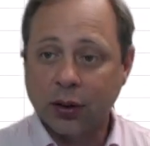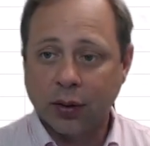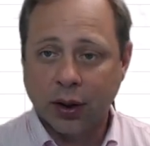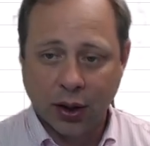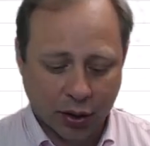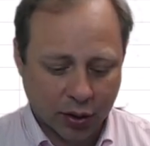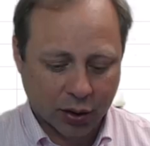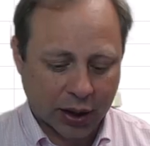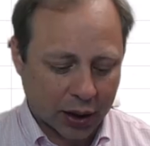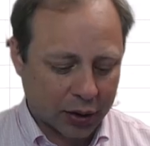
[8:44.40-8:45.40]
here
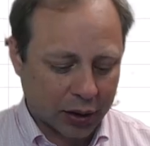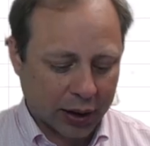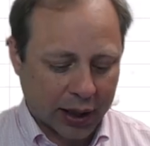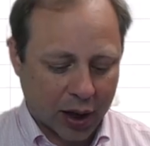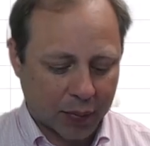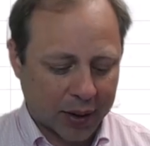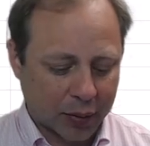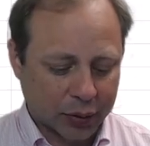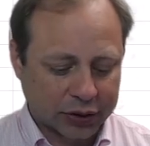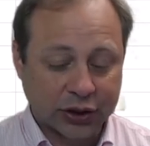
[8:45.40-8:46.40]
calculate out my
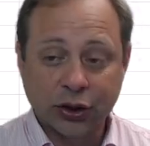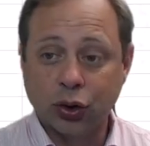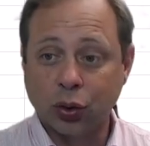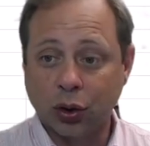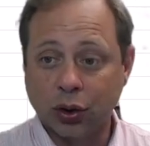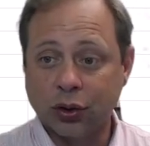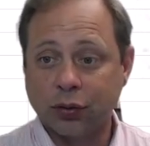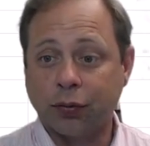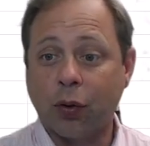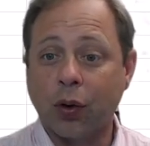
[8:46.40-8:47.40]
residuals
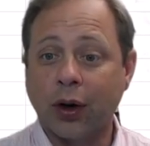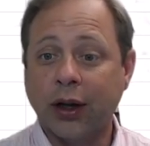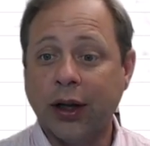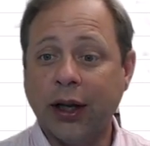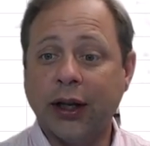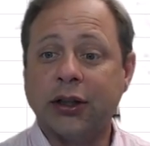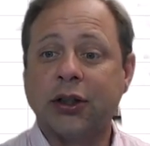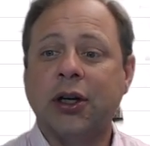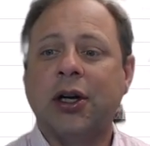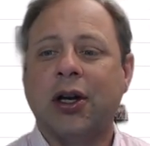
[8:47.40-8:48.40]
for each.
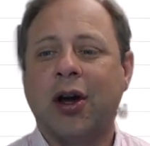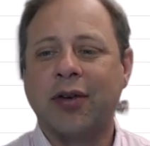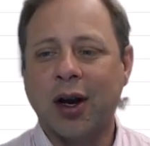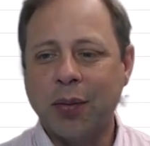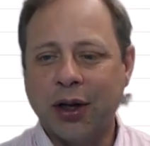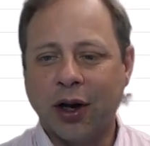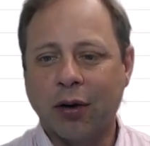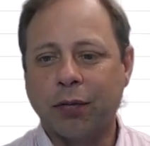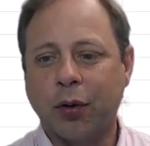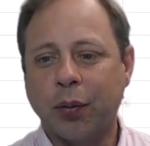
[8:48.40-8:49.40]
Now I've got to be
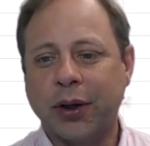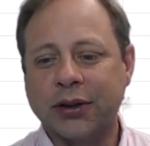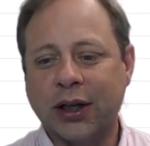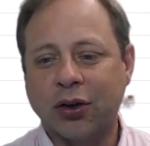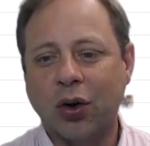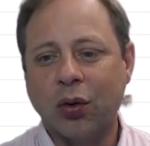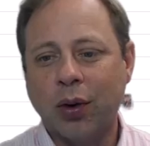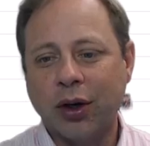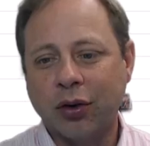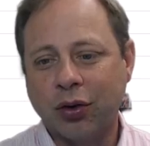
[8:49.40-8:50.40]
careful because I don't want
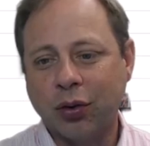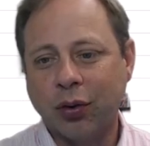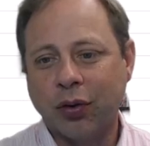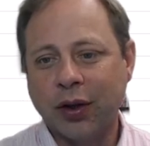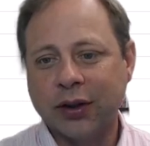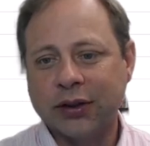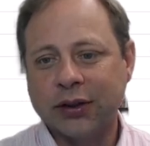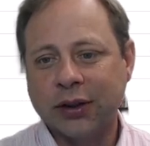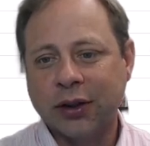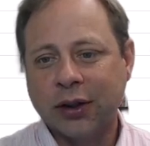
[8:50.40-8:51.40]
to do this
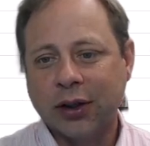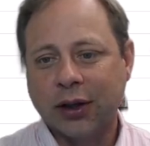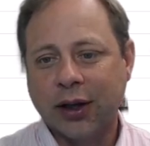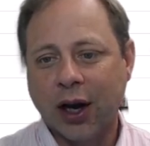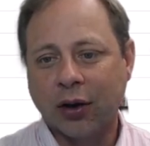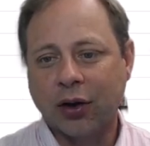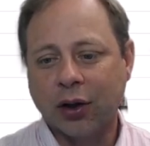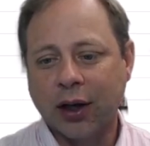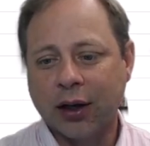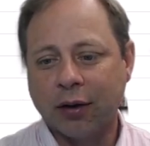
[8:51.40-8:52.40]

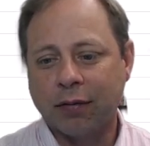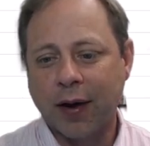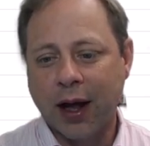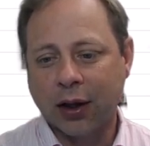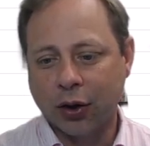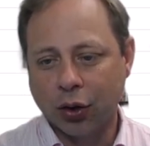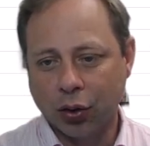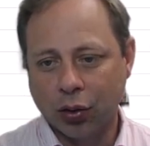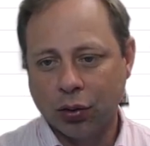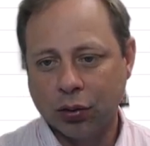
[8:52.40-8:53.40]
calculated
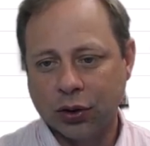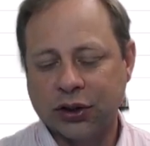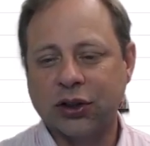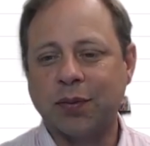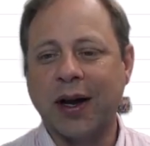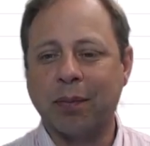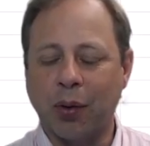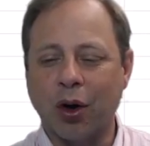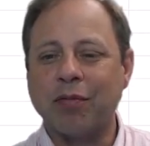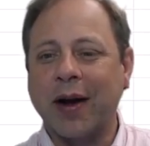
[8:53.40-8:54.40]
value. This is
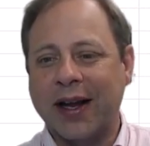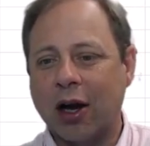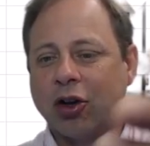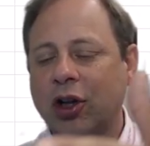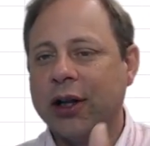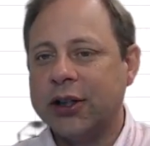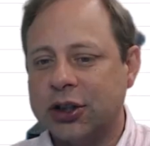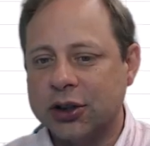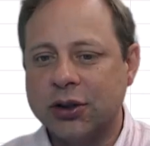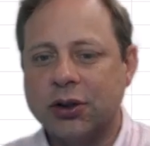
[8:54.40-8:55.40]
part of my
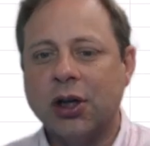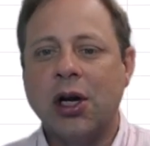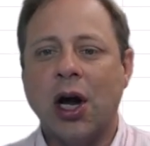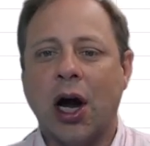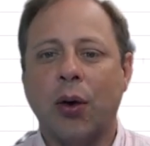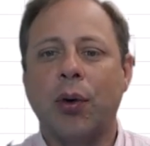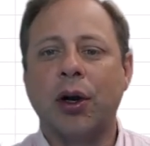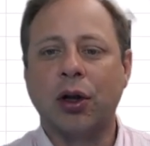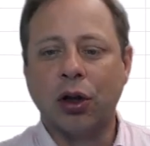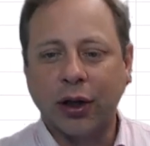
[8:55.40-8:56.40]
calculations. I
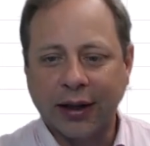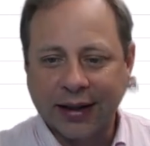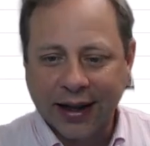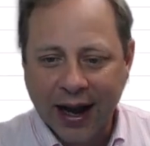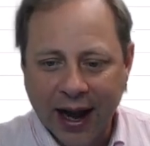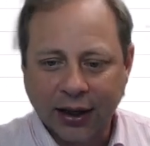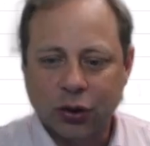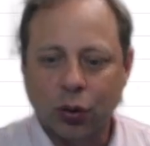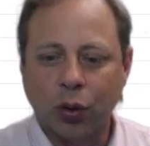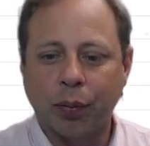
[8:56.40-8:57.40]
want to look at the
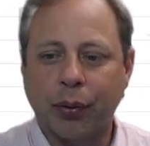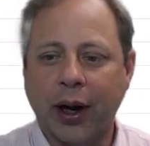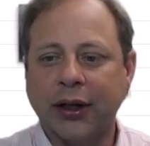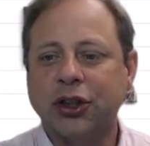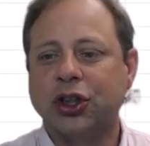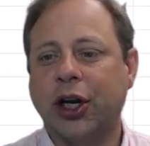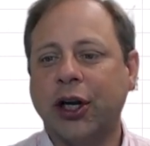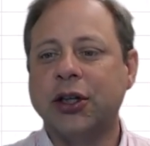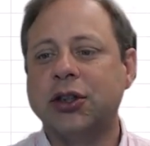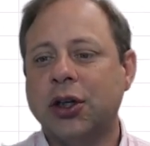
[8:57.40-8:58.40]
actual price
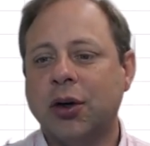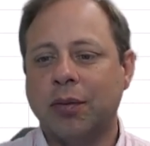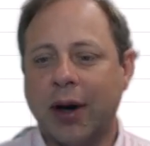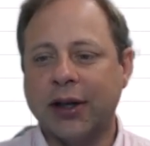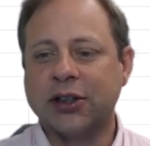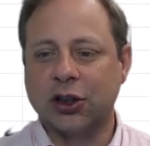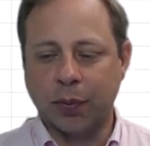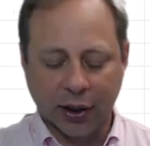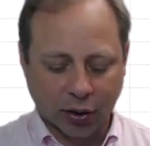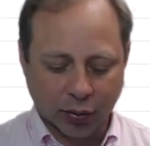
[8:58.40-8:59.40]
change minus
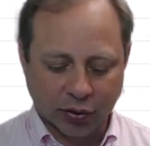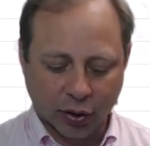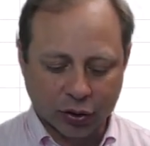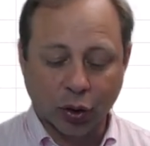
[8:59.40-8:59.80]
expected return. So my